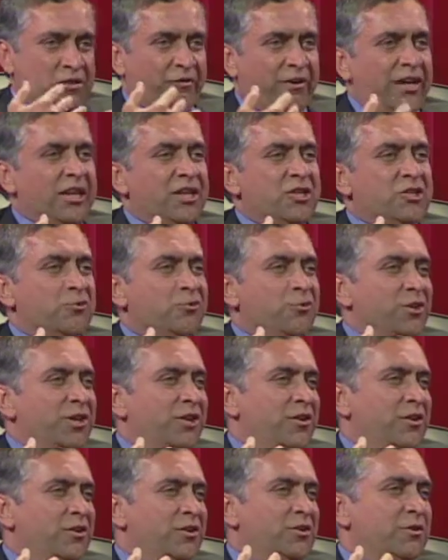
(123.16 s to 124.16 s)
22
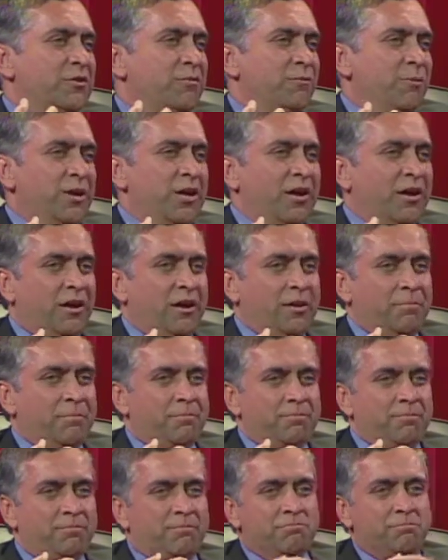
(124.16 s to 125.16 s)
years, we are
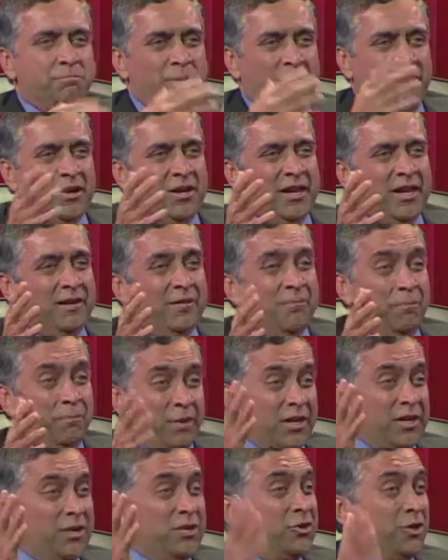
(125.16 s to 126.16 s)
building a
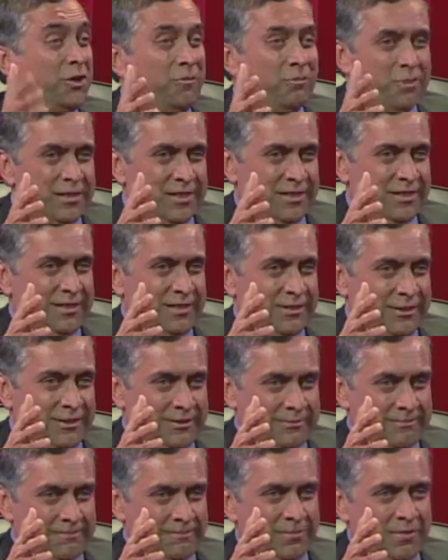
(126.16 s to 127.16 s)
printer business.
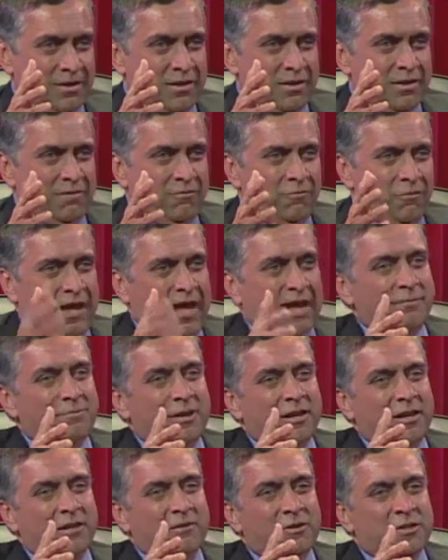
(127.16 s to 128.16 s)
What I
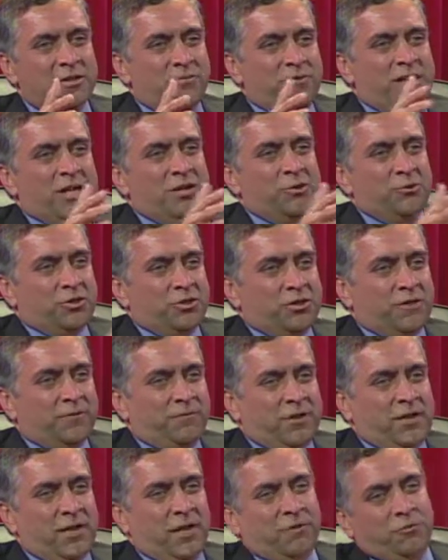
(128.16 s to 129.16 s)
believe is we need to
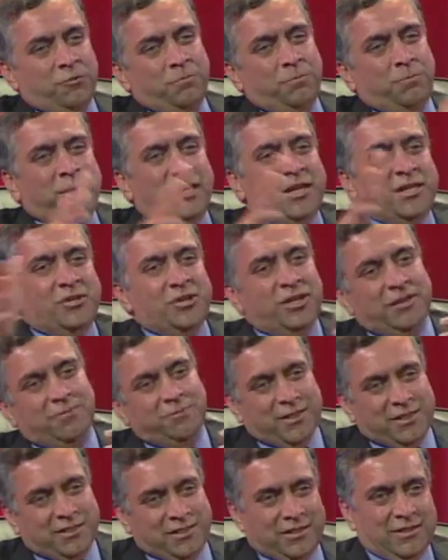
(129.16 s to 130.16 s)
shift now to printing
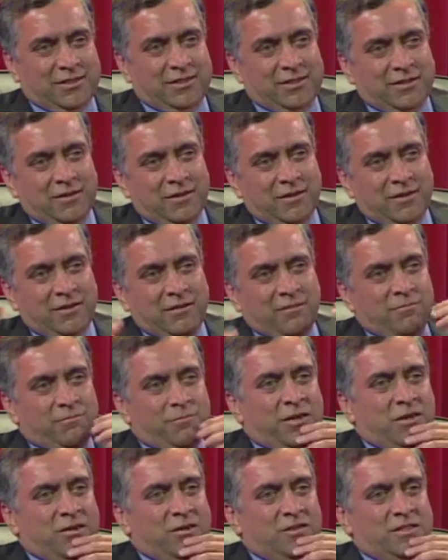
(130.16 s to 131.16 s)
business
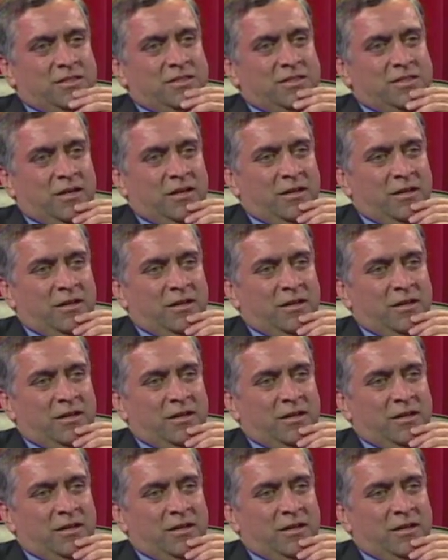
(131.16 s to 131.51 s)
because